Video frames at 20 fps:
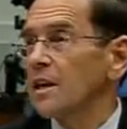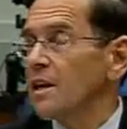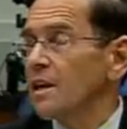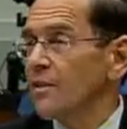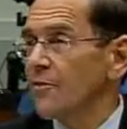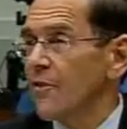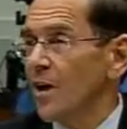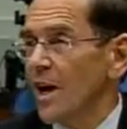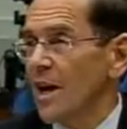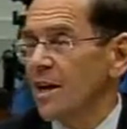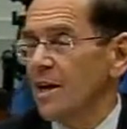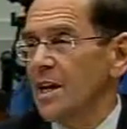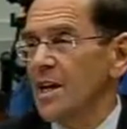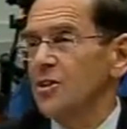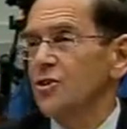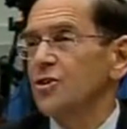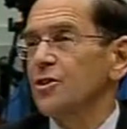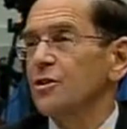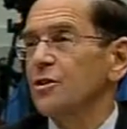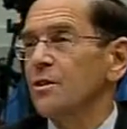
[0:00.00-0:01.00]
in
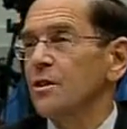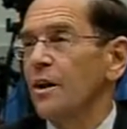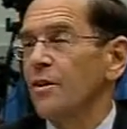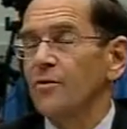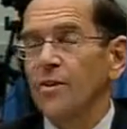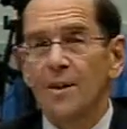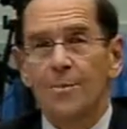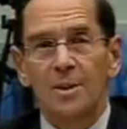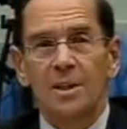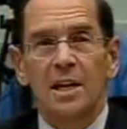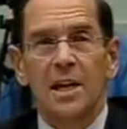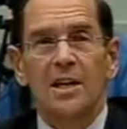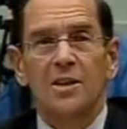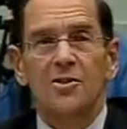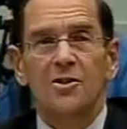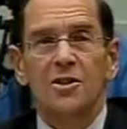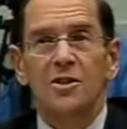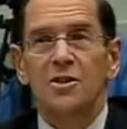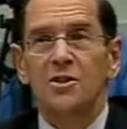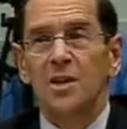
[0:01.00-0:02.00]
violation of
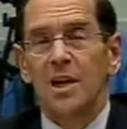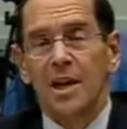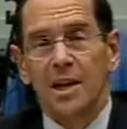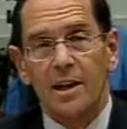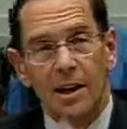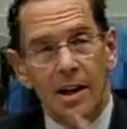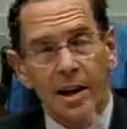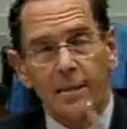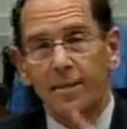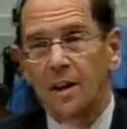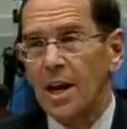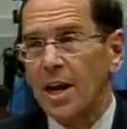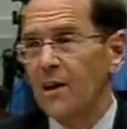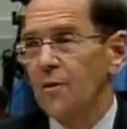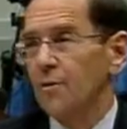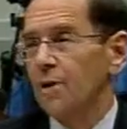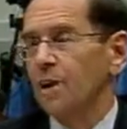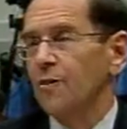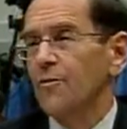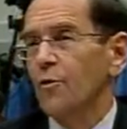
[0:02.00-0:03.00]
limitations saying, I'm
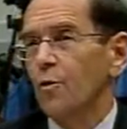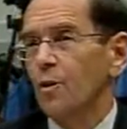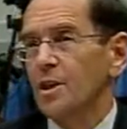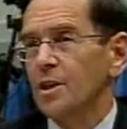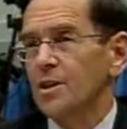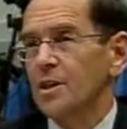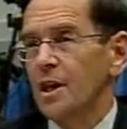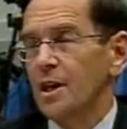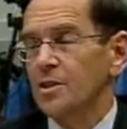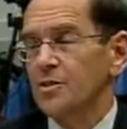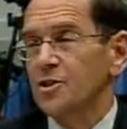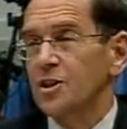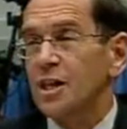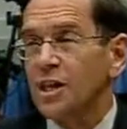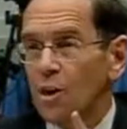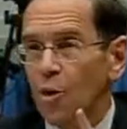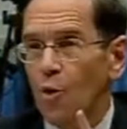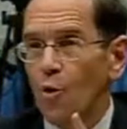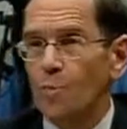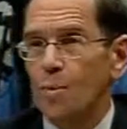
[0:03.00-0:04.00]
gathering foreign intelligence. He
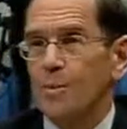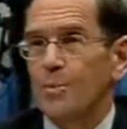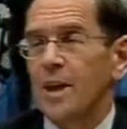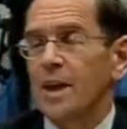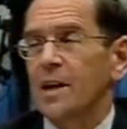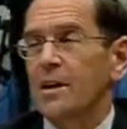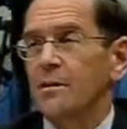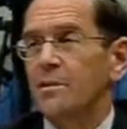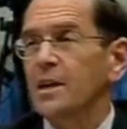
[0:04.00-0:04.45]
could open mail.